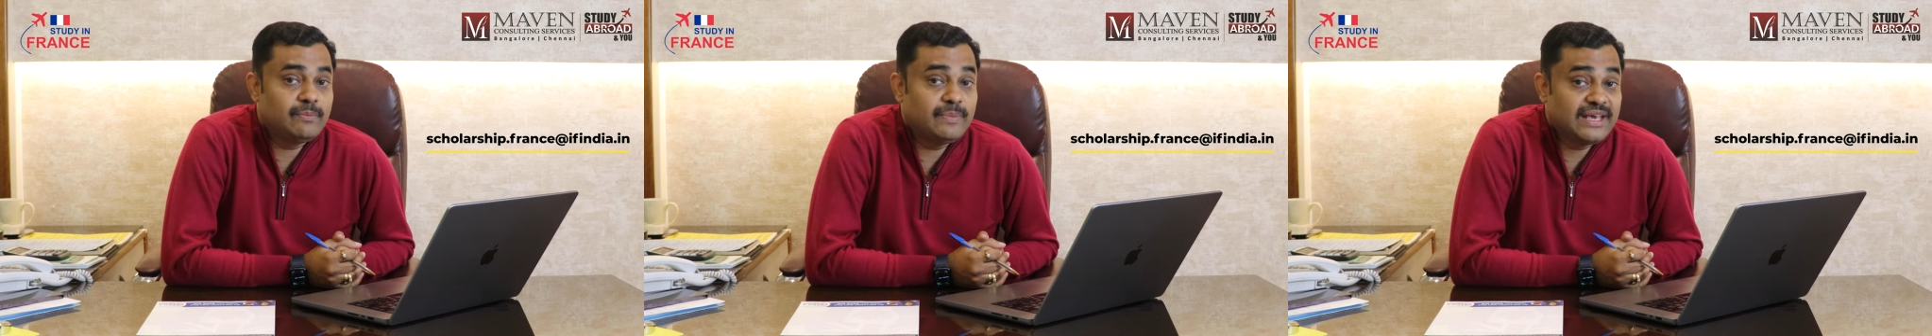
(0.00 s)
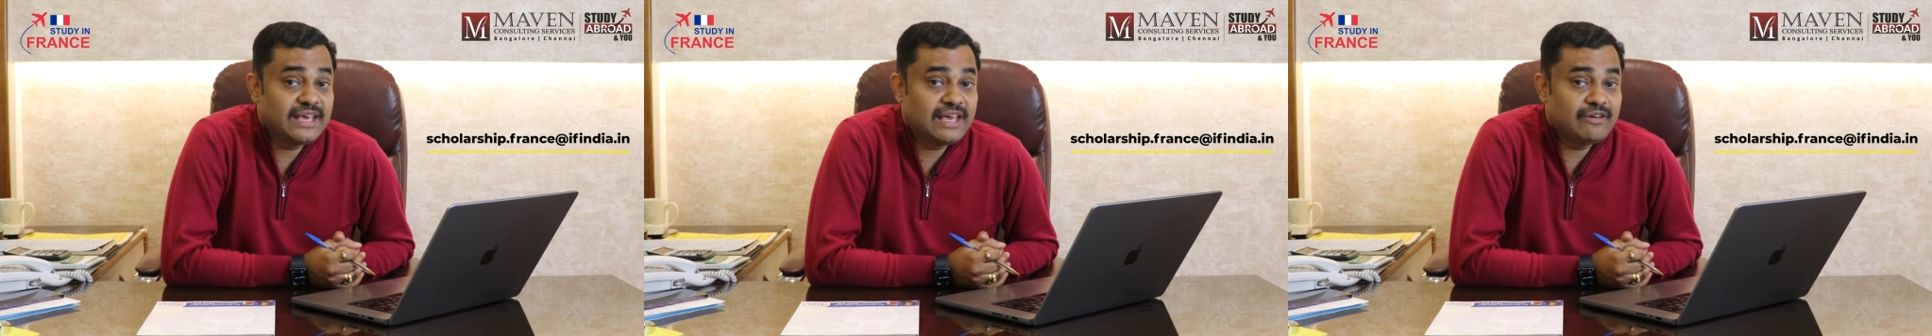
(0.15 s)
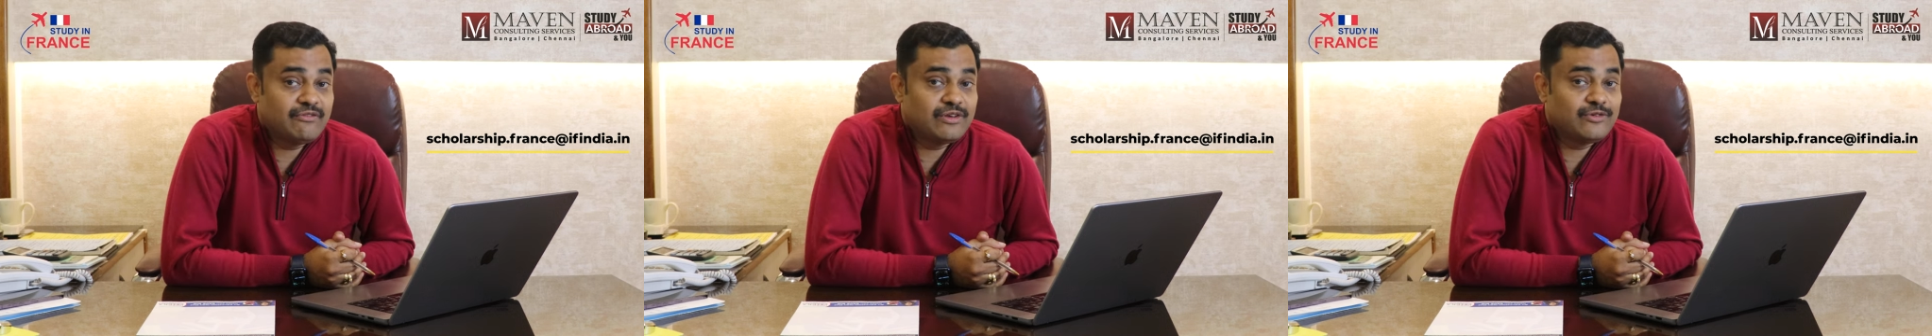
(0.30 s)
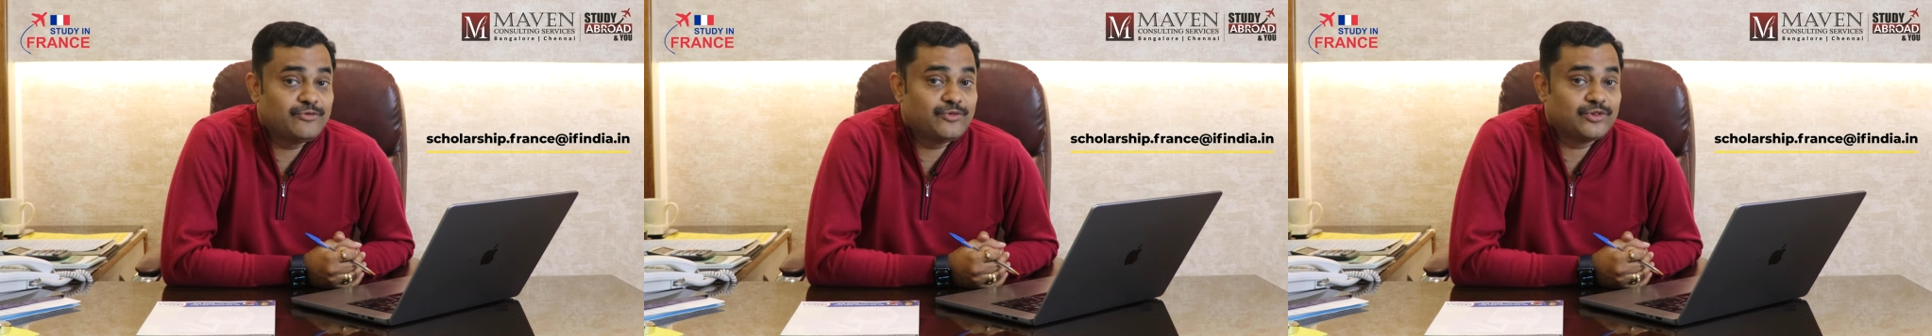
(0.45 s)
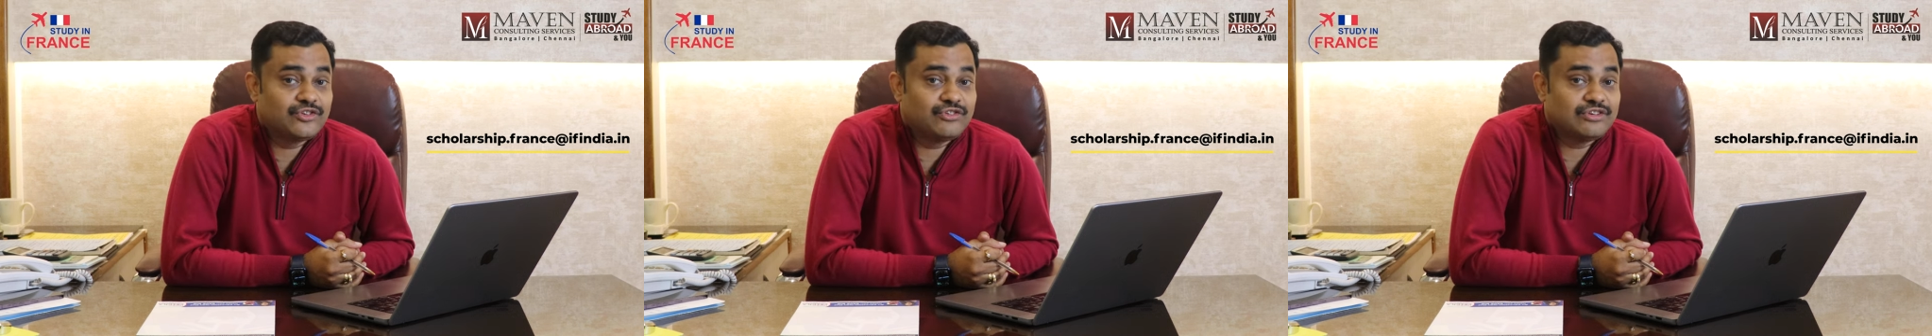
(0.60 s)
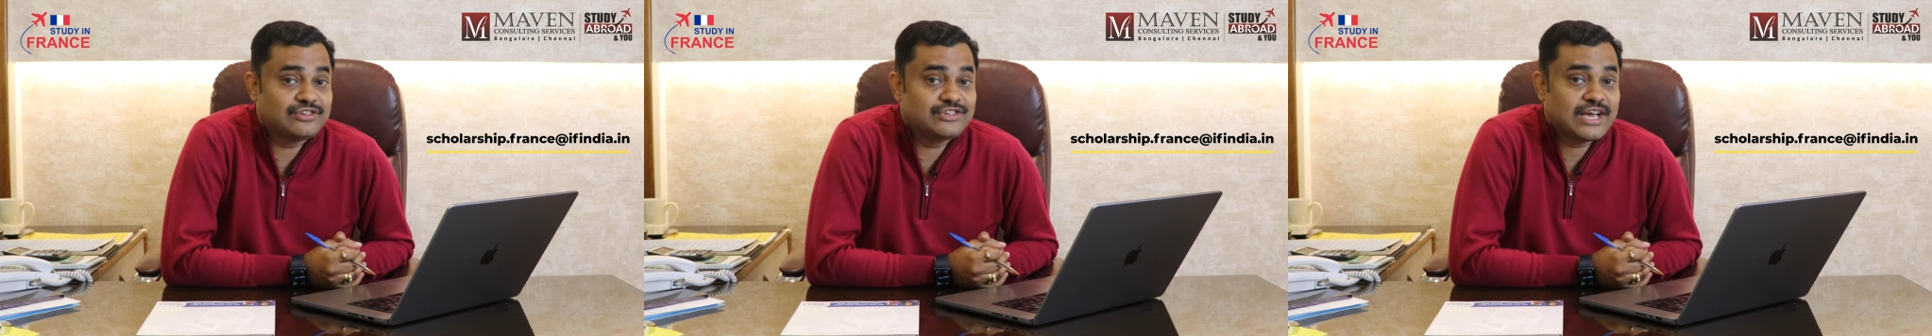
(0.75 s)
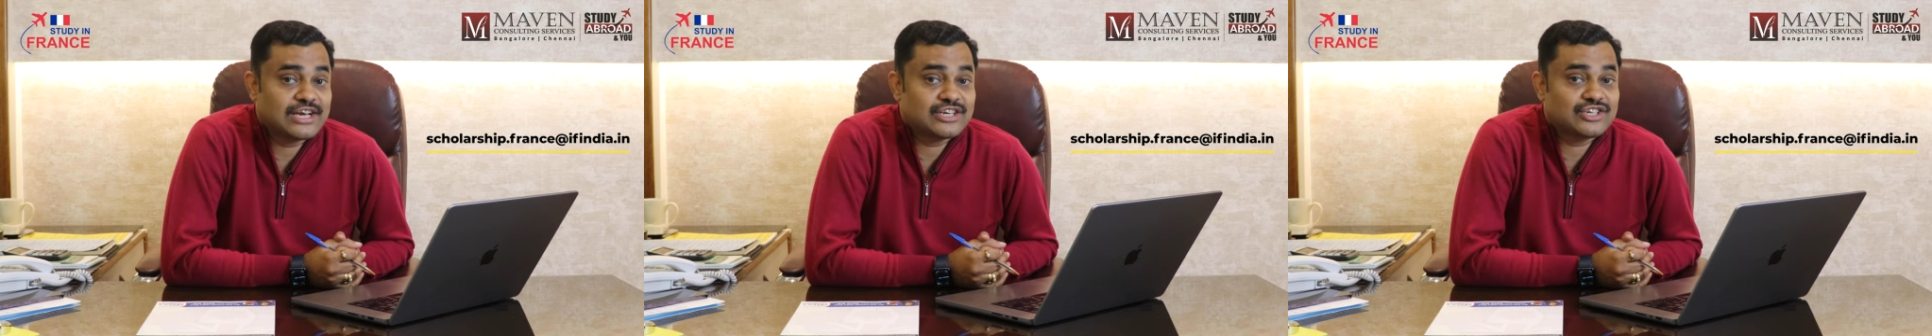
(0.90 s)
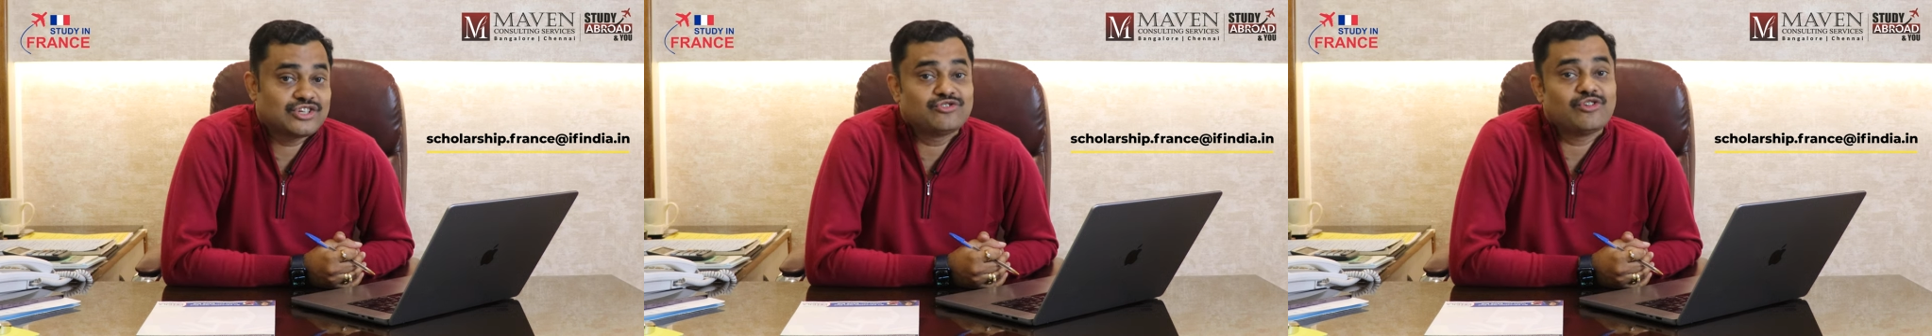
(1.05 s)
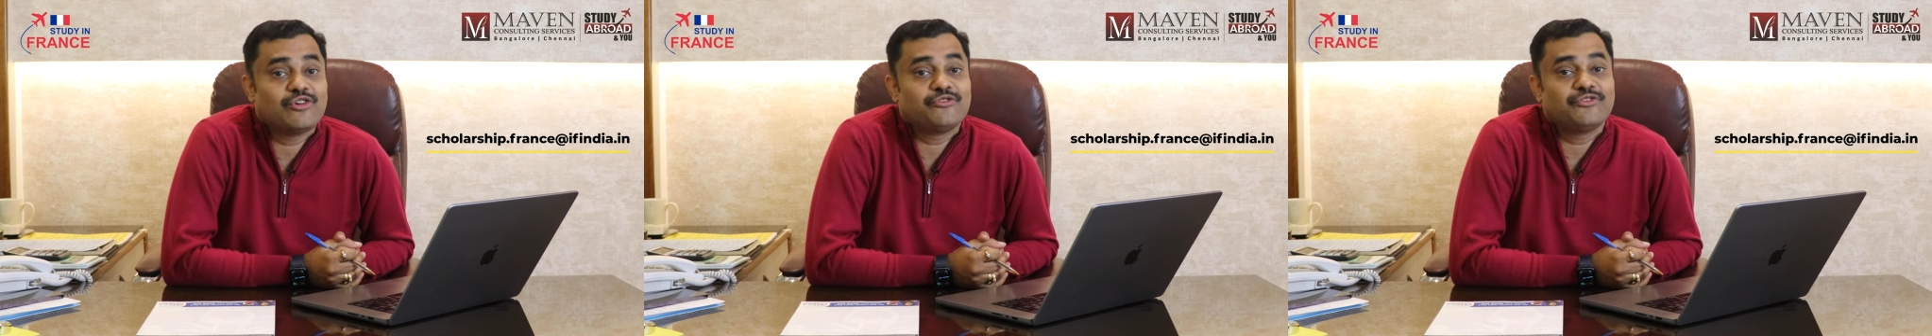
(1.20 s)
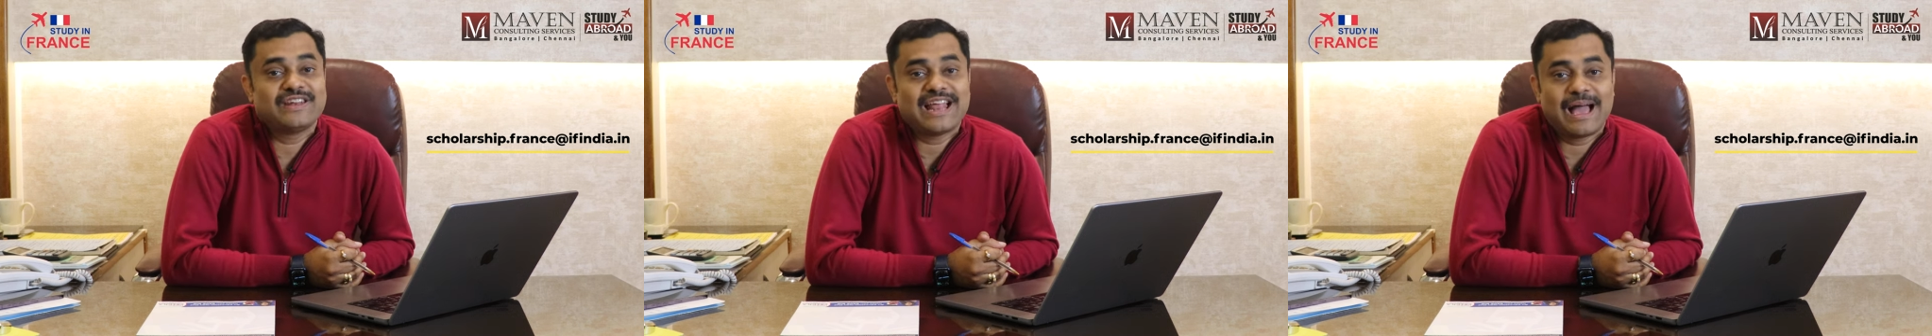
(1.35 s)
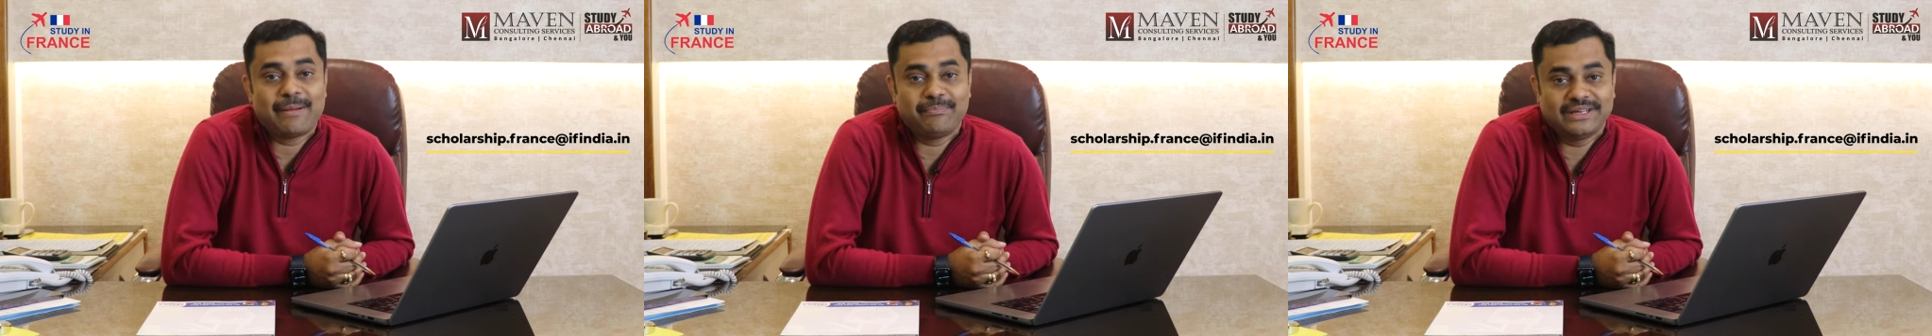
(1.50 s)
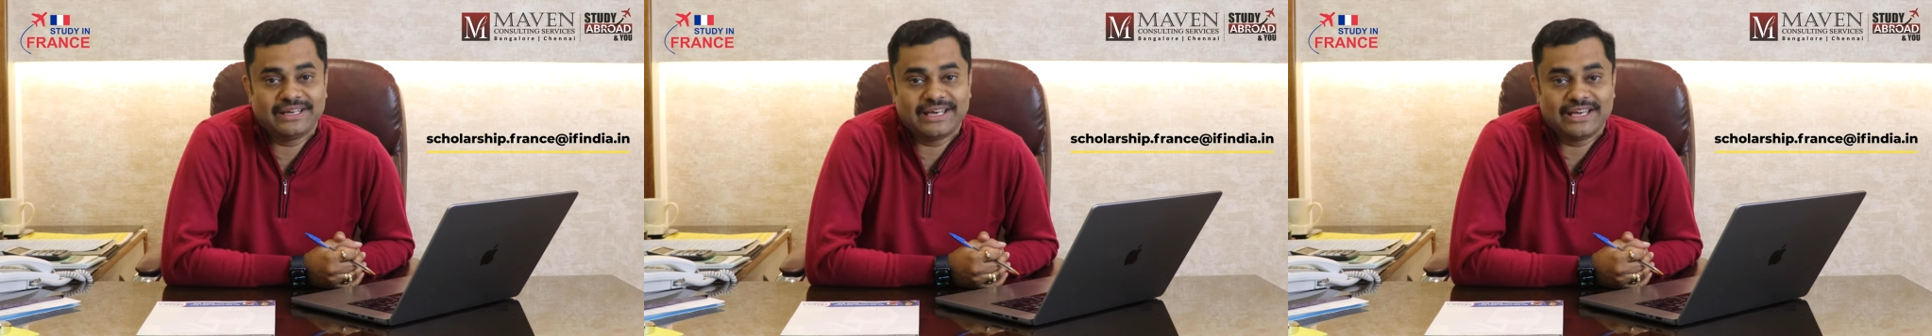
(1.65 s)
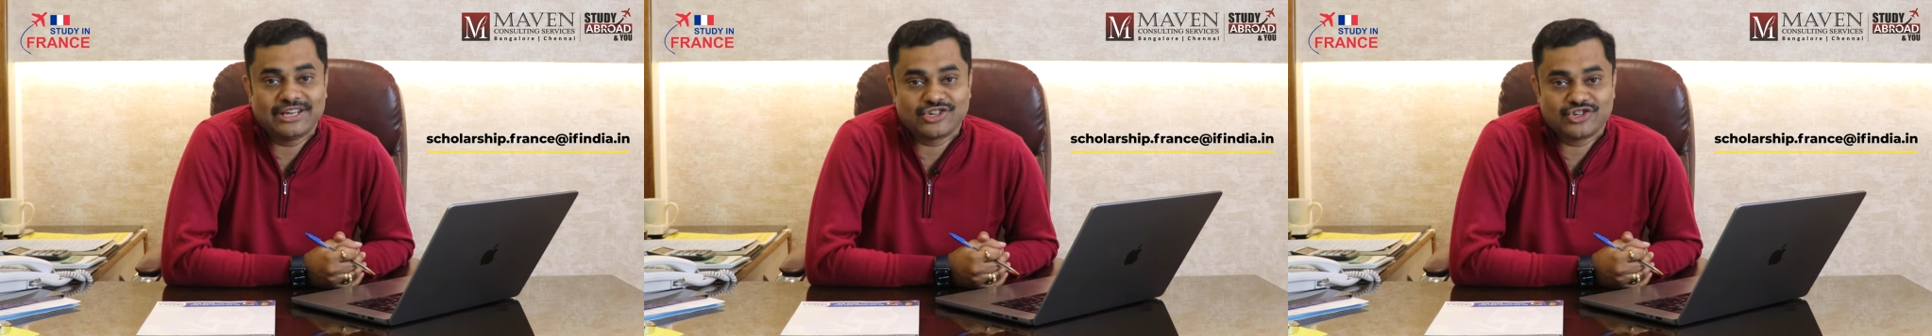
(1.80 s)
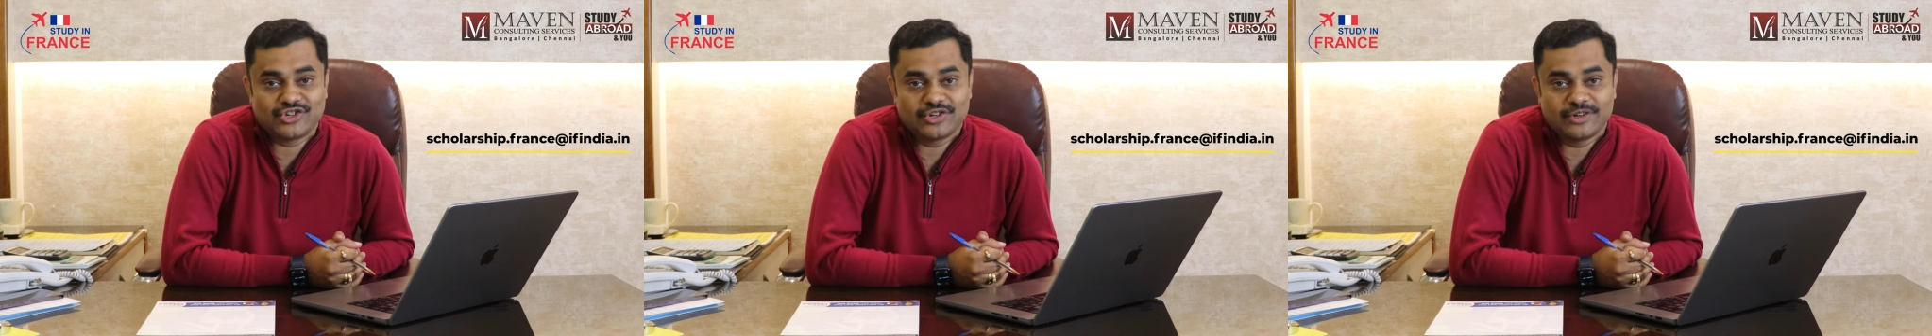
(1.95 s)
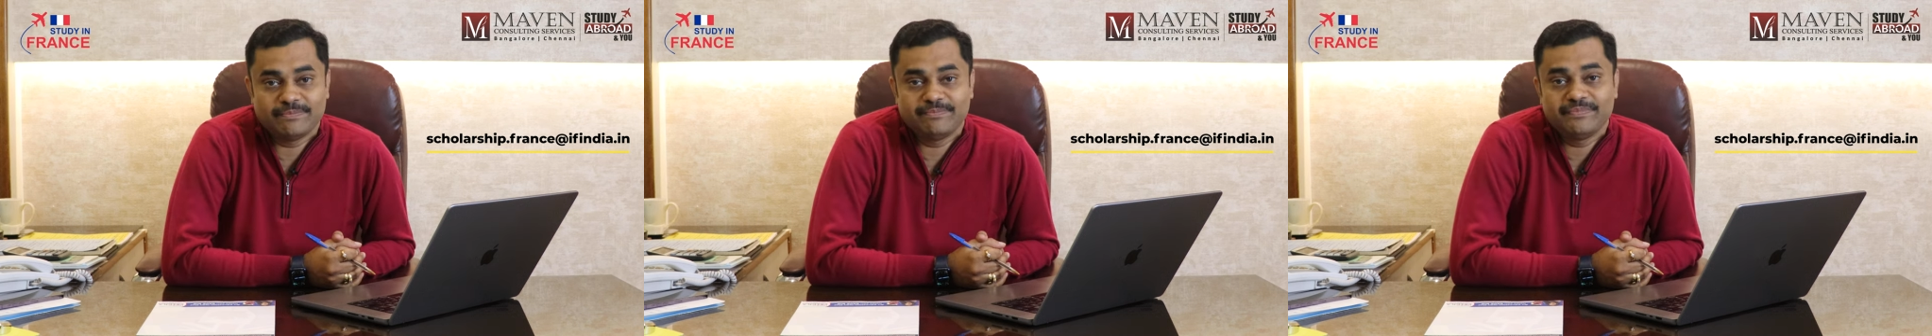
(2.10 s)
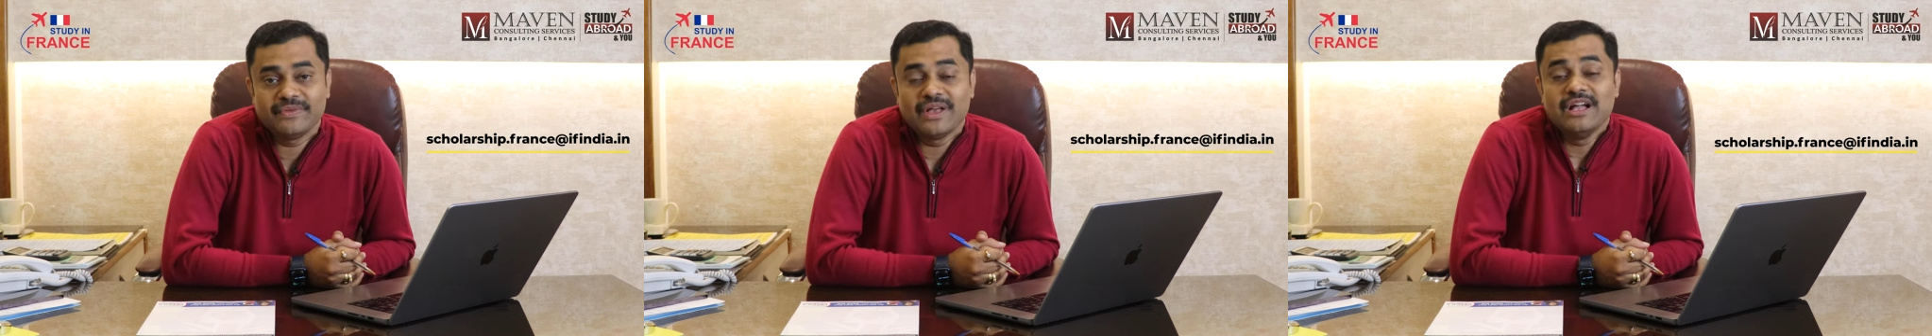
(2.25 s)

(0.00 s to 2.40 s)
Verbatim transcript: be given for the rejection of an application.